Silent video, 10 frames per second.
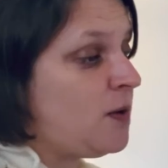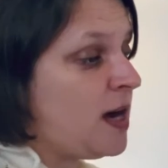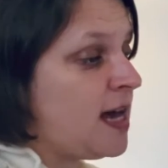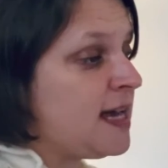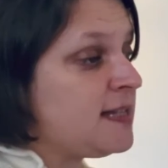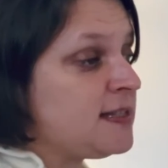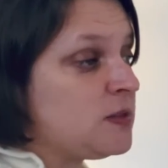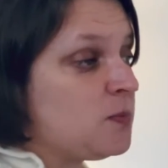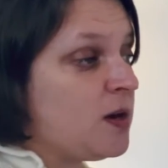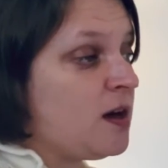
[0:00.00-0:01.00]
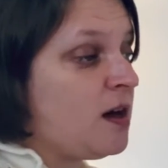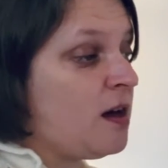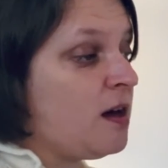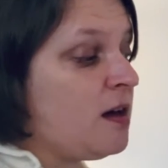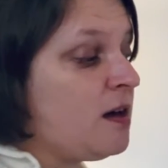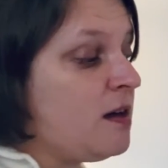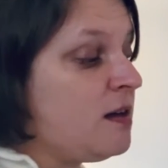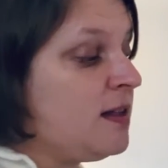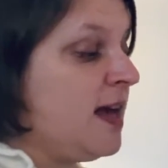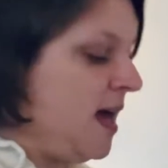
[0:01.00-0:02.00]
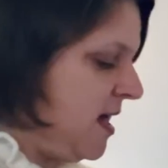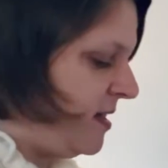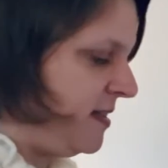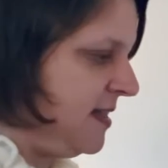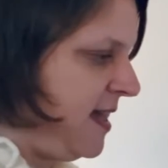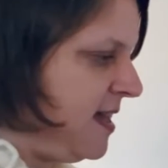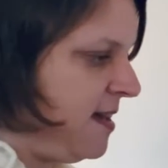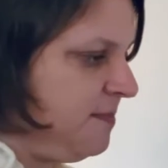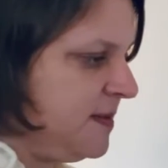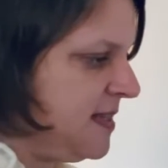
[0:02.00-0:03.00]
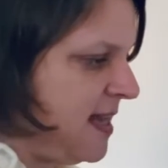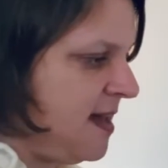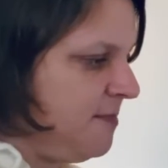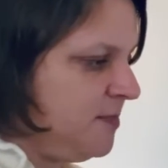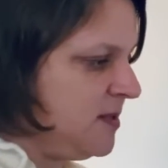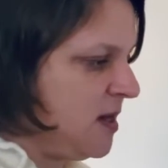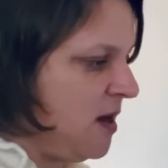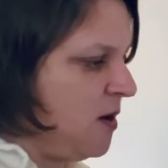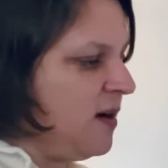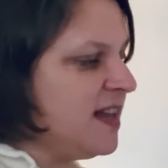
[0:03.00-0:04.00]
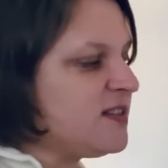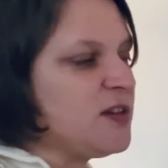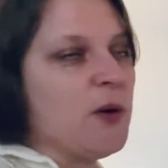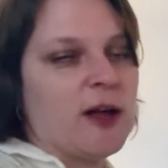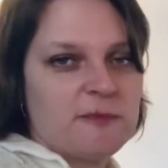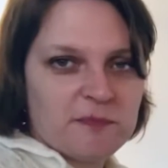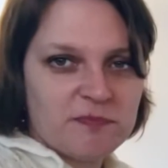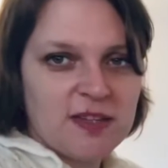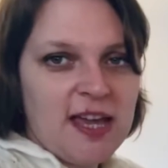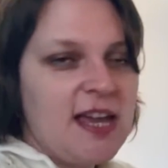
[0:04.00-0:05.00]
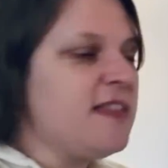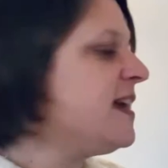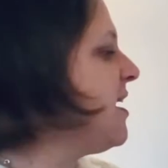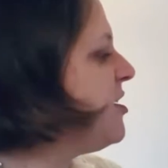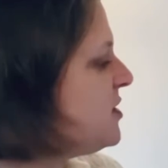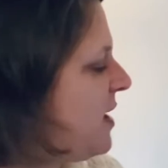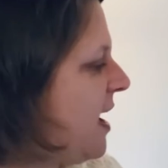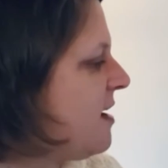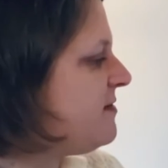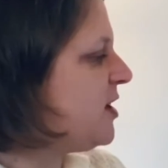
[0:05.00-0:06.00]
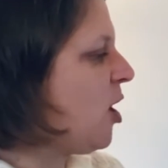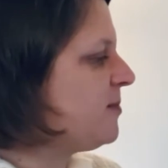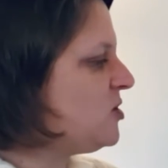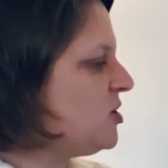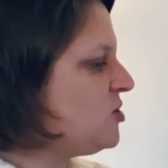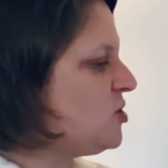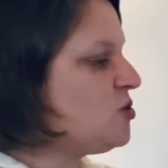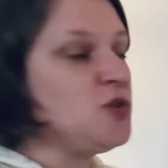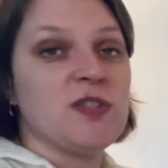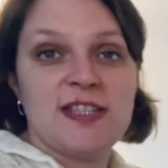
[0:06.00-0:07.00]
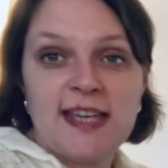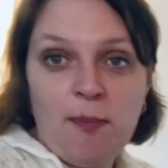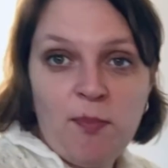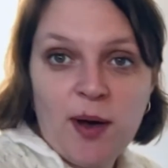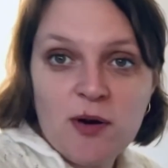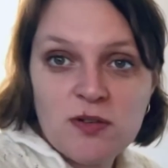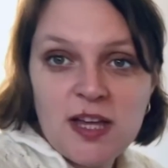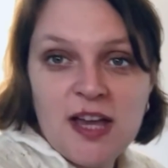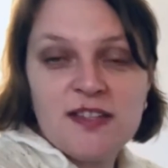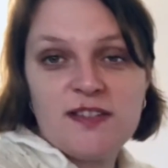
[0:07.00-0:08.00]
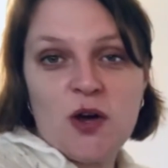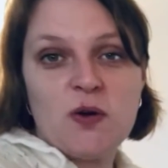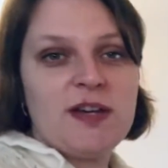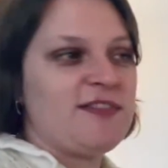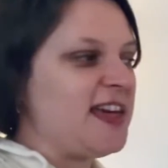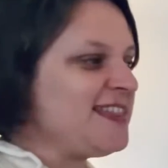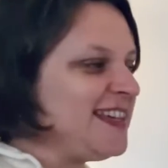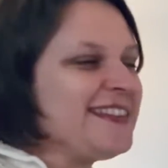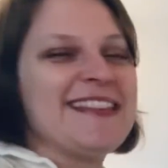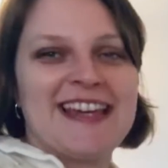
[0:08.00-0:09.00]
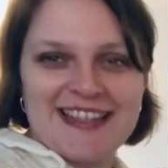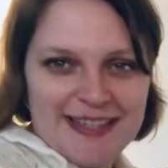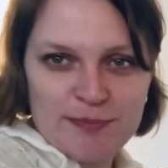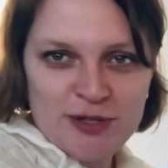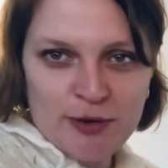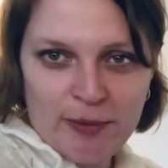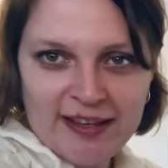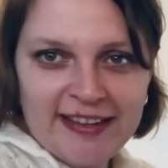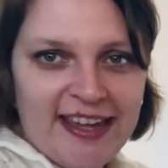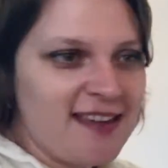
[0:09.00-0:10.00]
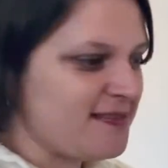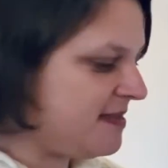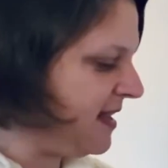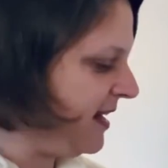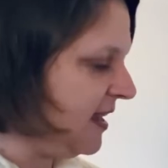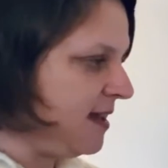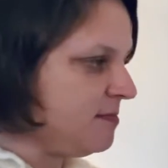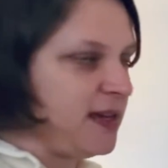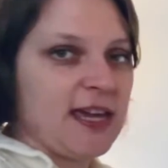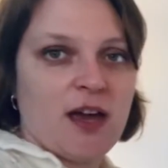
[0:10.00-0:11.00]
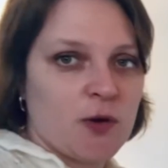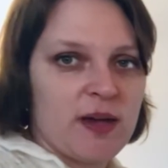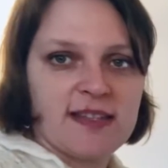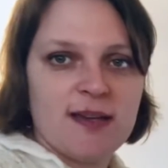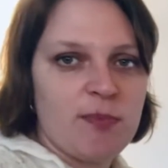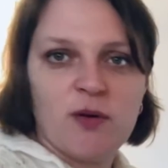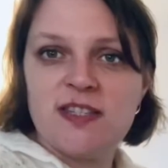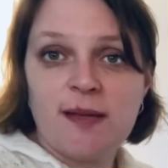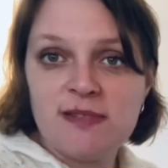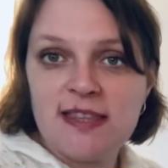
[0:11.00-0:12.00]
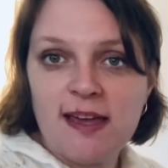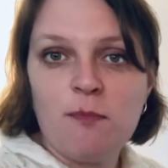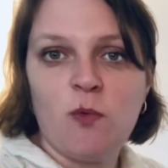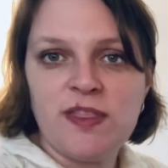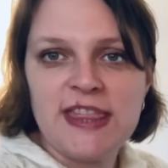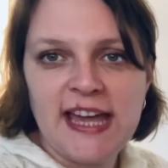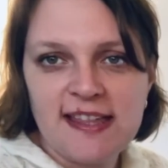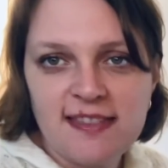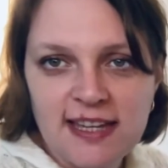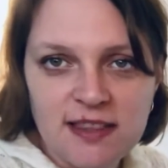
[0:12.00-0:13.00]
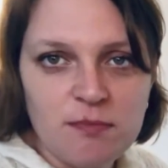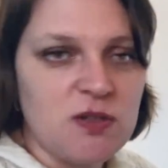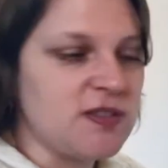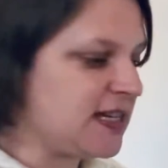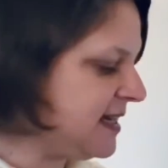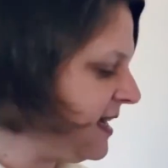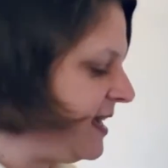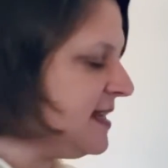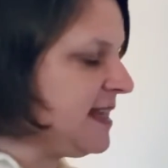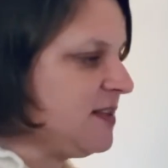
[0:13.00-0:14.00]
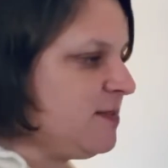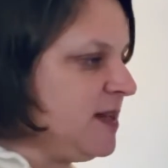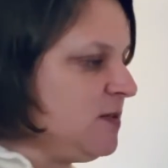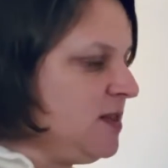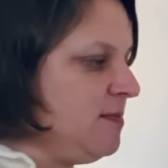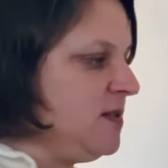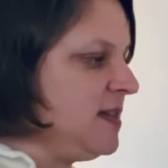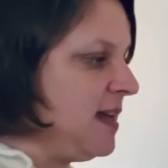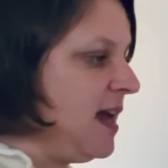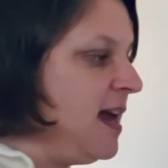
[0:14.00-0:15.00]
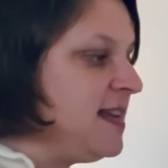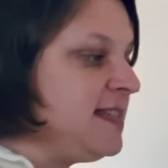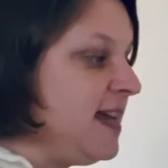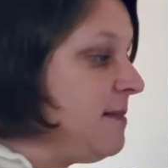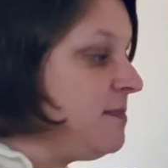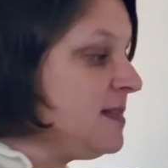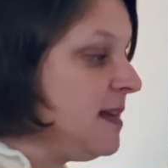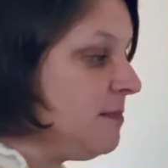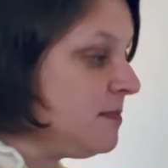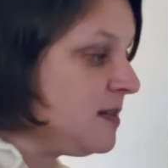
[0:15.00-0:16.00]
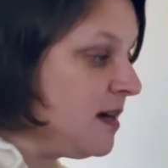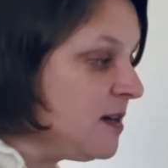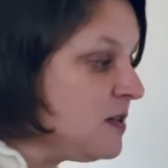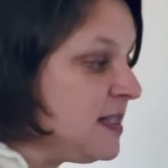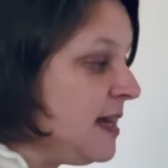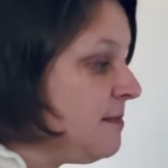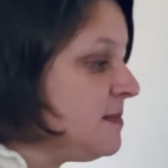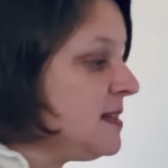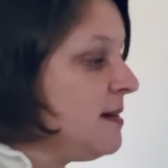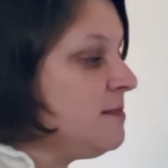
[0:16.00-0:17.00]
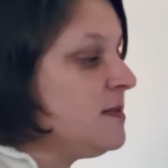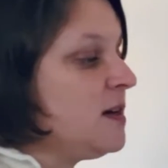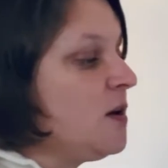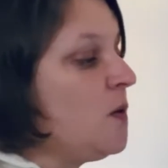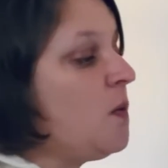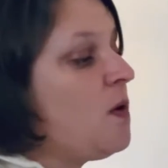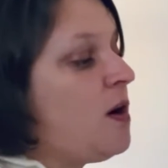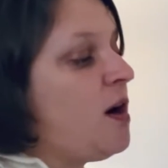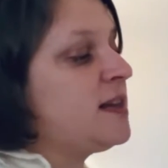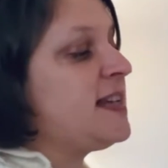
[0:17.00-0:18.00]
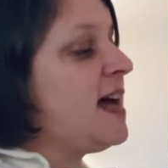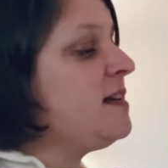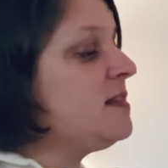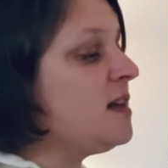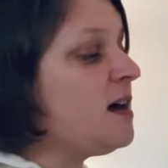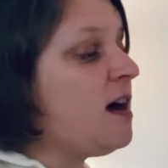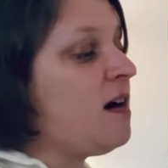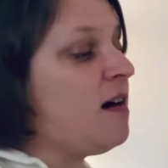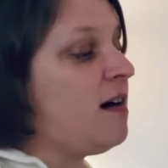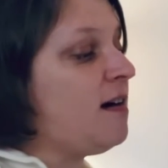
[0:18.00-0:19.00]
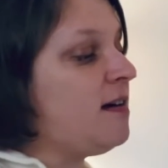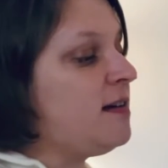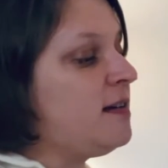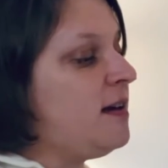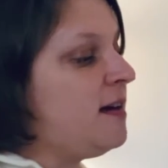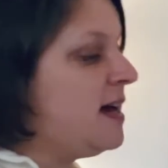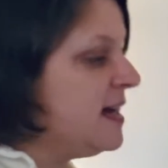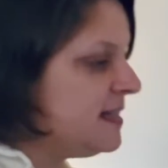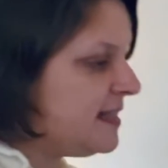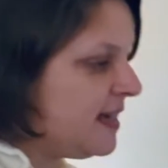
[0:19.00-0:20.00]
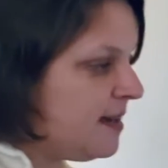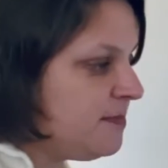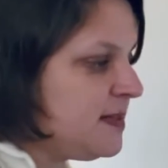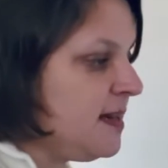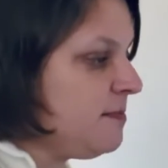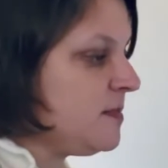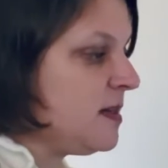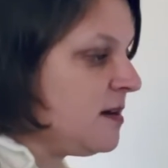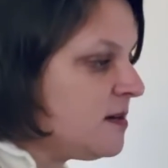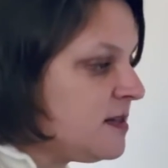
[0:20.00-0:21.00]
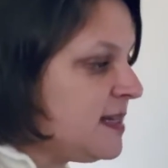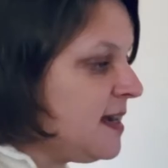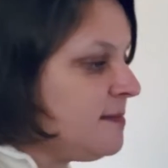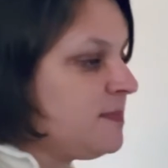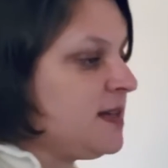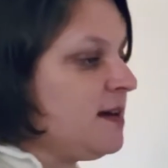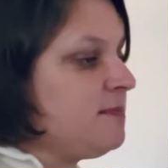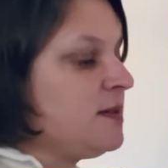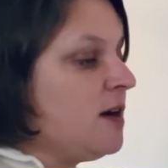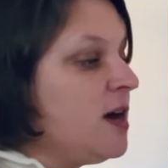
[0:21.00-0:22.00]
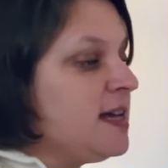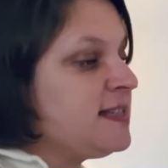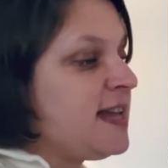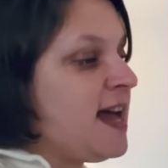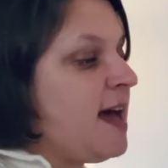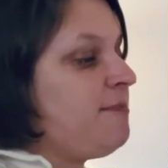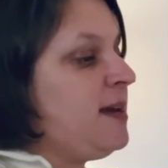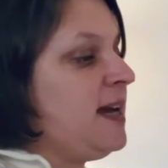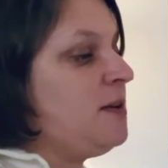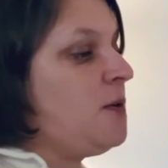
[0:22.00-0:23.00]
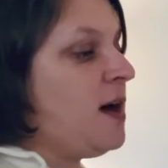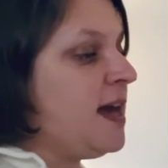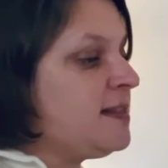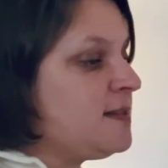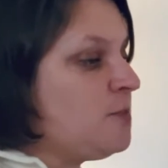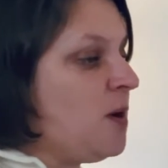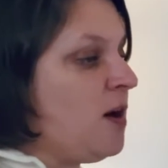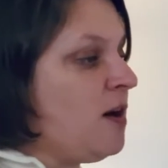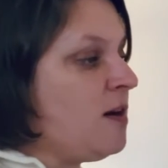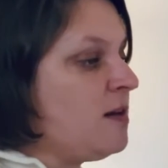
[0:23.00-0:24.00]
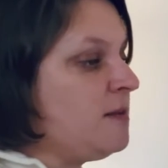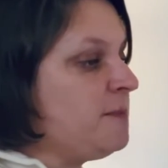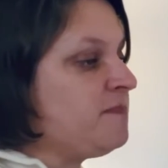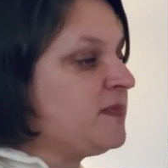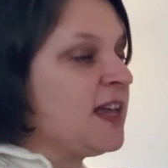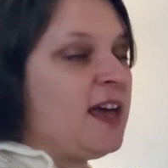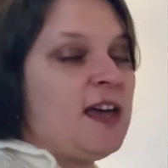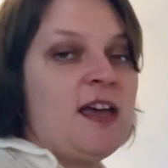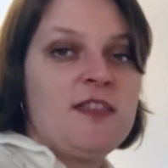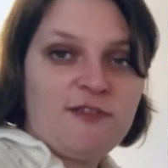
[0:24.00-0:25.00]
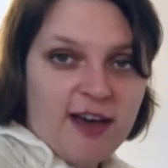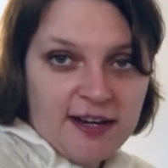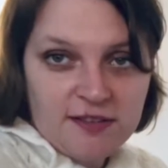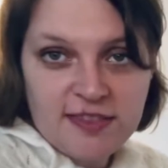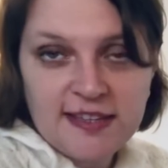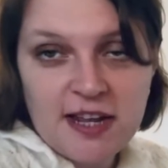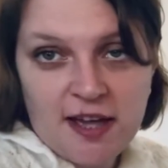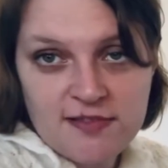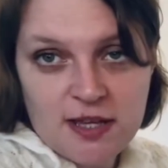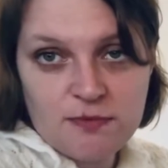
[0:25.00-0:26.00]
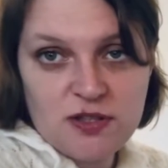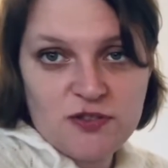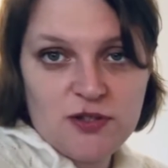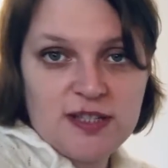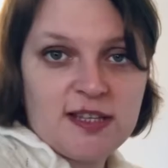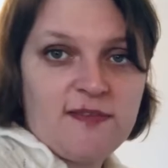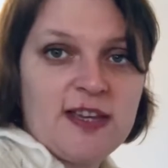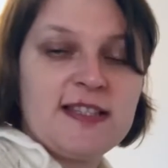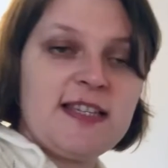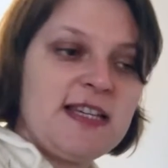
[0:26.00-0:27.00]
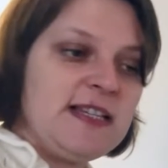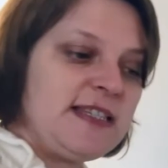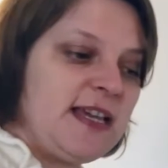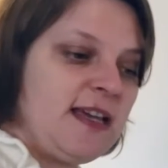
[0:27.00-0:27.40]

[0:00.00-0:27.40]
quite small. Tip, tiptoe, and so on. They also have the option to choose a tempo. So if they think that they can tiptoe quickly, then it can be a quick tempo. It's up to them what they think the music sounds best with the music. Tip, tiptoe, tip, tiptoe, walk down the hall. Tip, tiptoe, tip, tiptoe, stepping quite small. The final thing that I've done with students on this is,